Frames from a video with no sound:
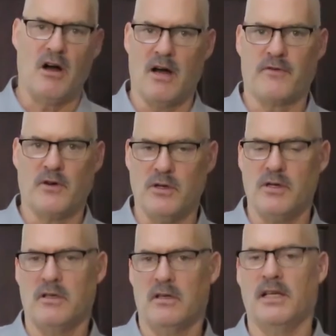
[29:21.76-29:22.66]

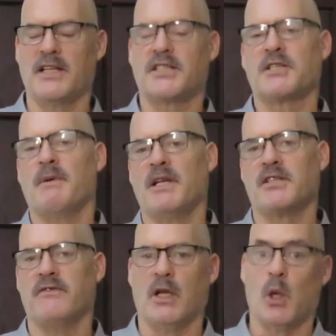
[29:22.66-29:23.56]
offered the less
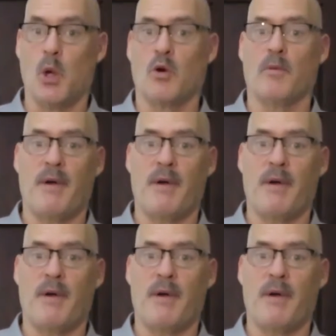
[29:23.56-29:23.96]
expensive and lower